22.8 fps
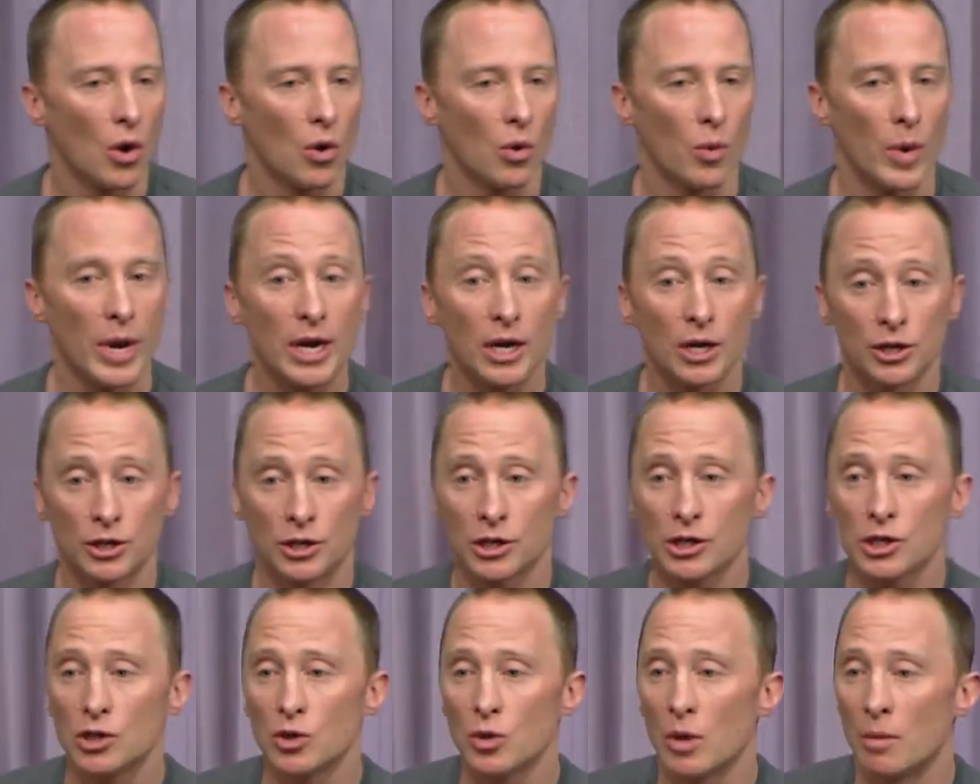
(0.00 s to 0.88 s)
we can
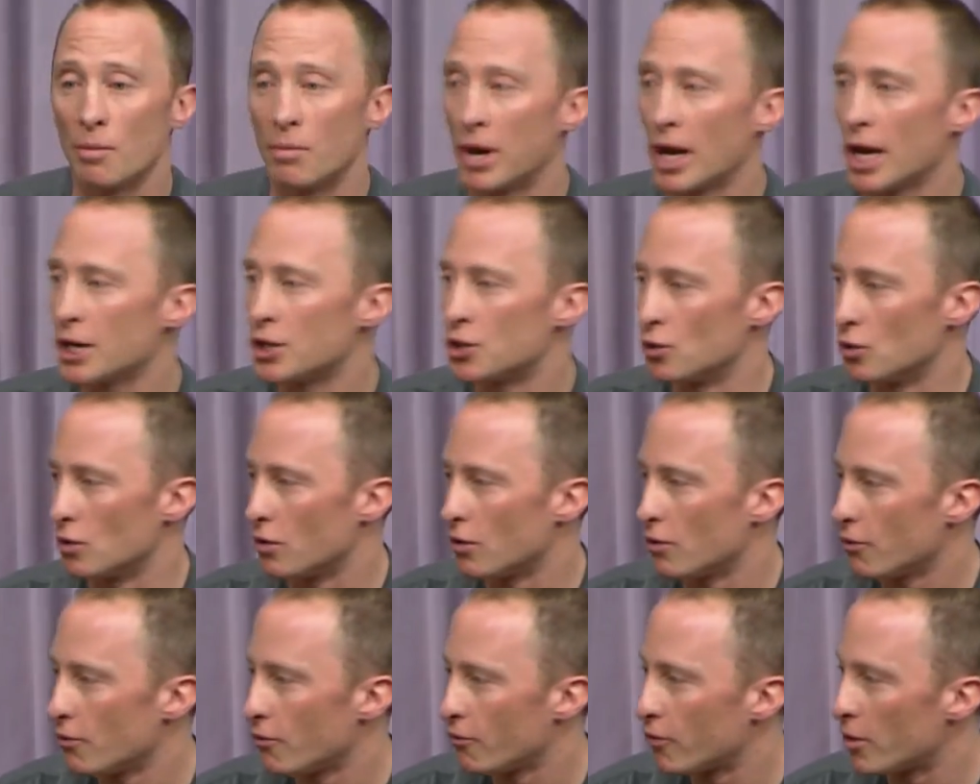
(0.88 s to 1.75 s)
just do a blood
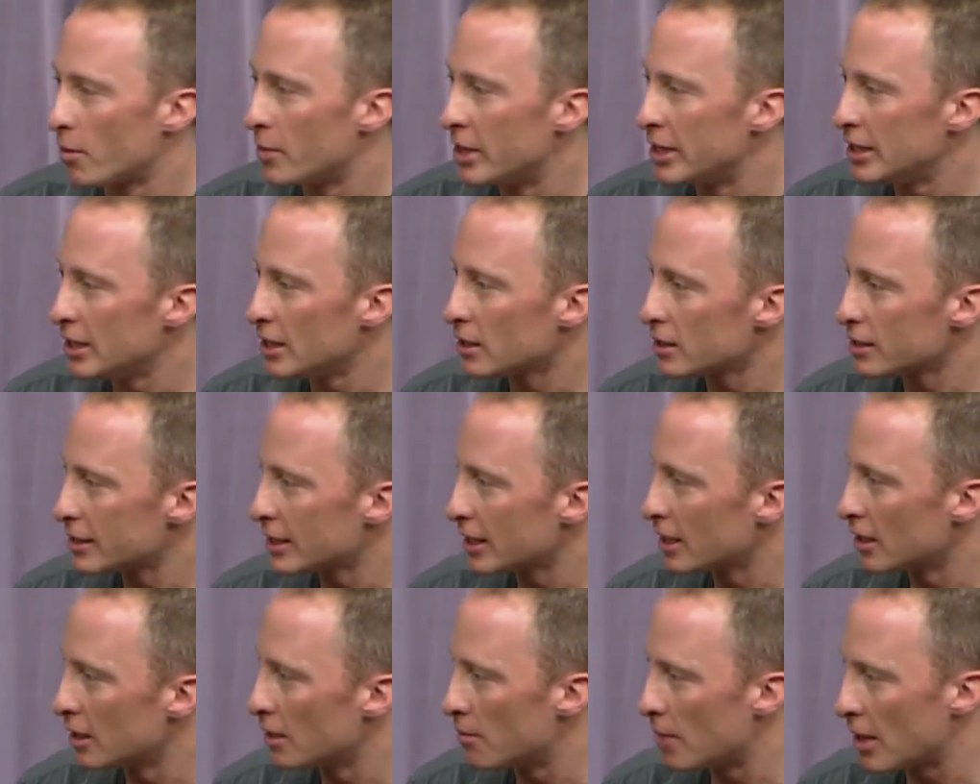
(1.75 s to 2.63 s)
draw from a needle
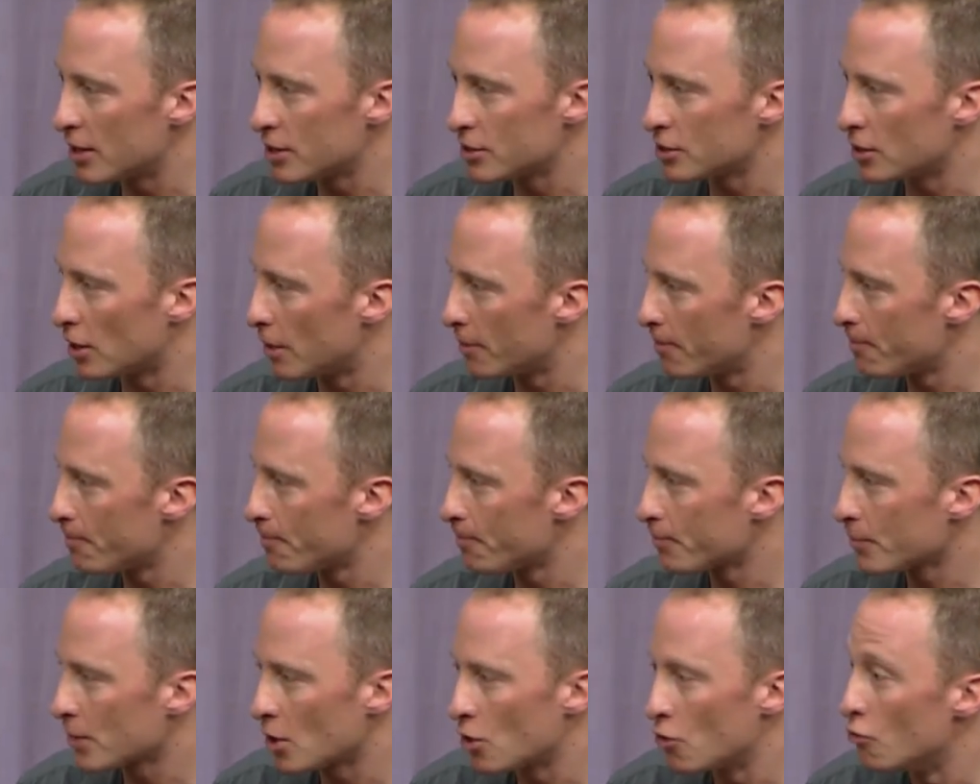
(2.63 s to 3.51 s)
stick in the mother's arm.
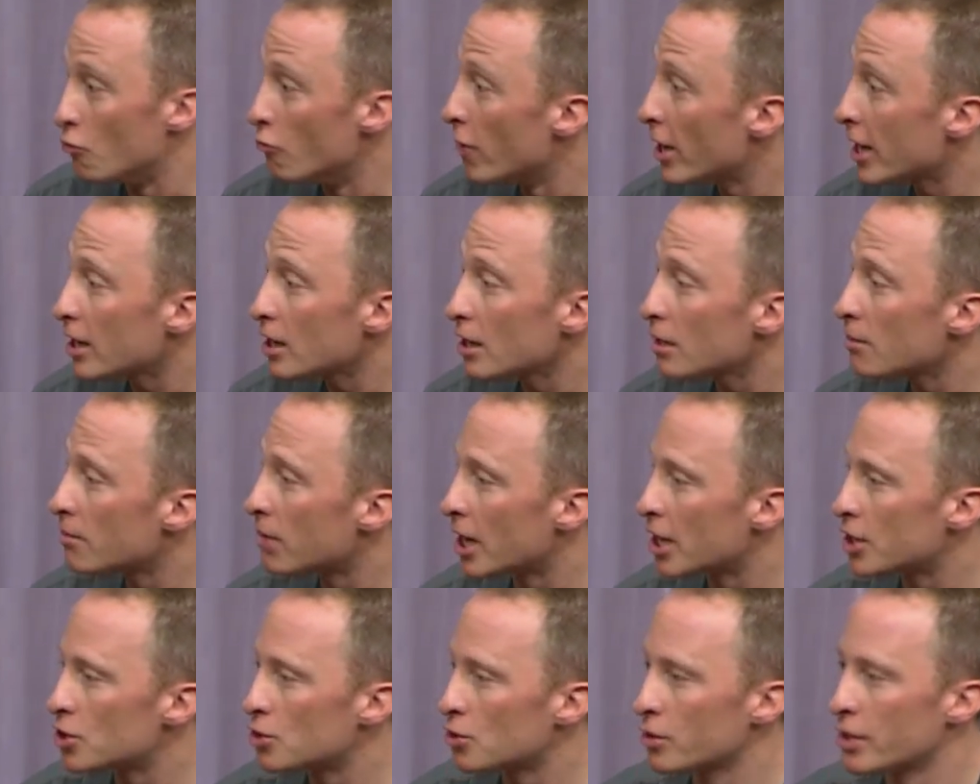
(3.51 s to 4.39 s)
Regular
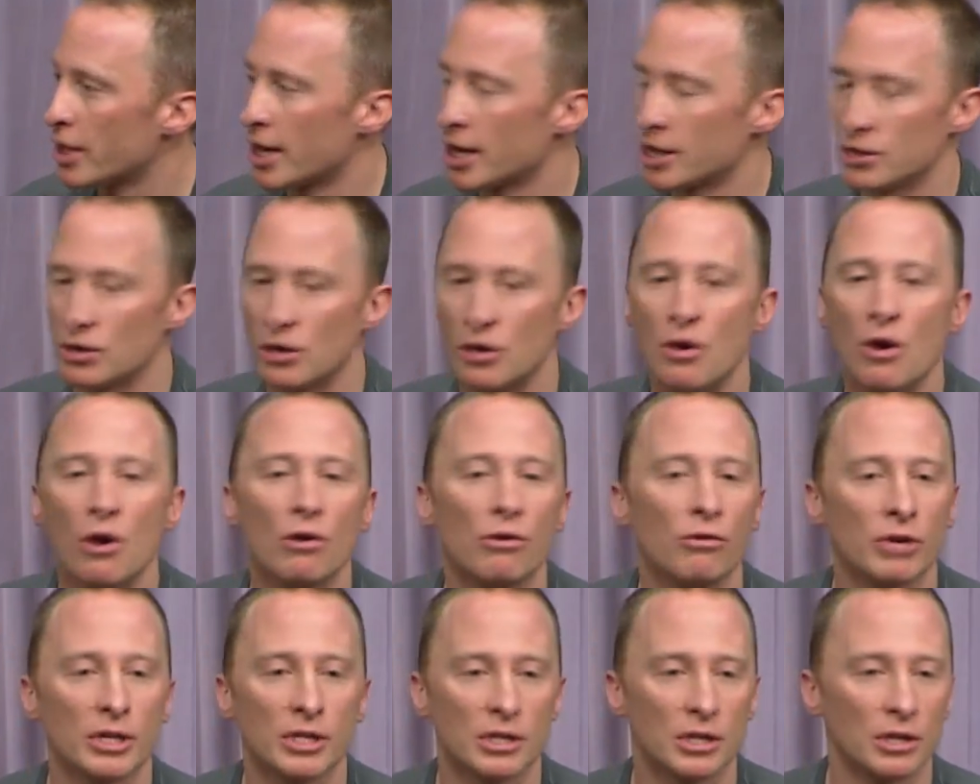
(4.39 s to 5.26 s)
blood draw that has no
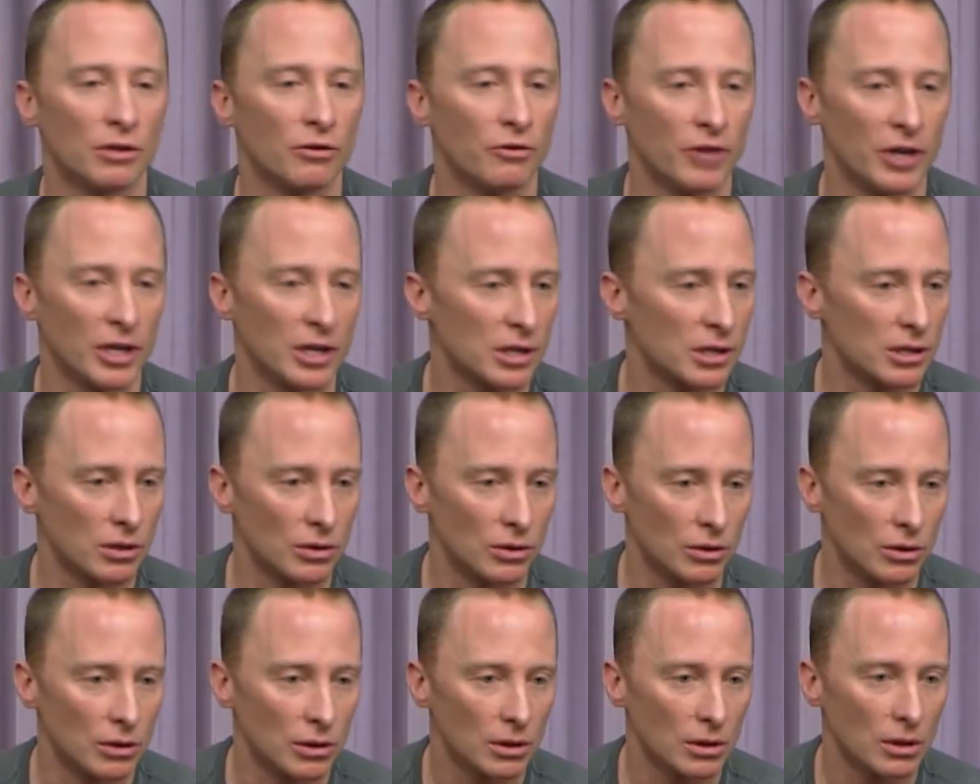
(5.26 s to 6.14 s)
risk to the fetus at
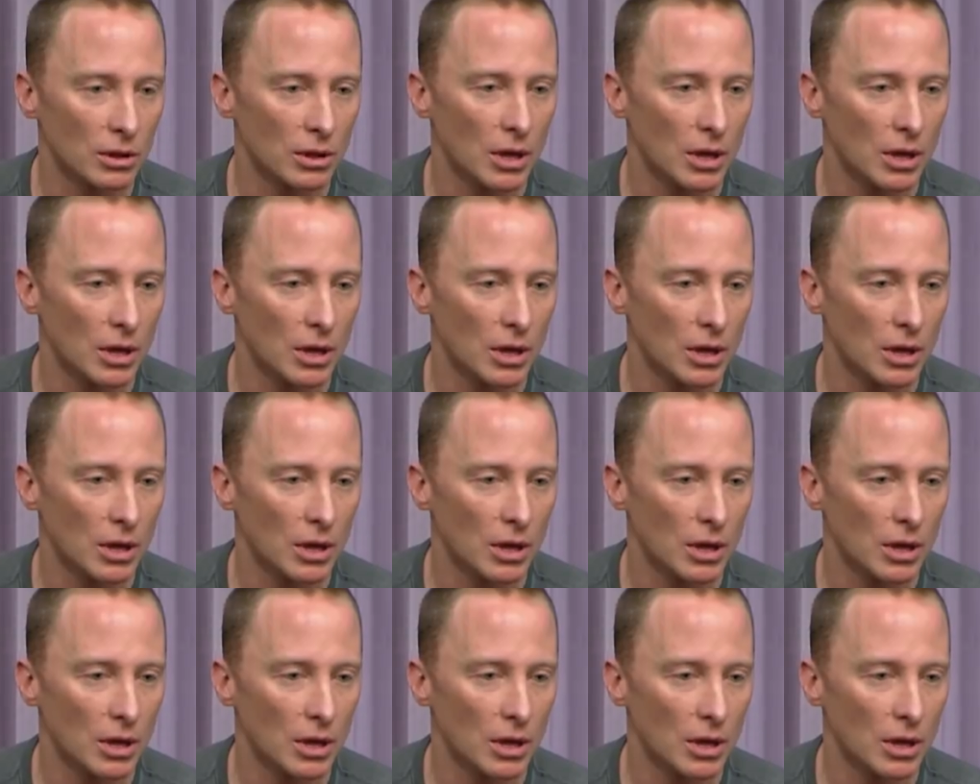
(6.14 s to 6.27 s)
all.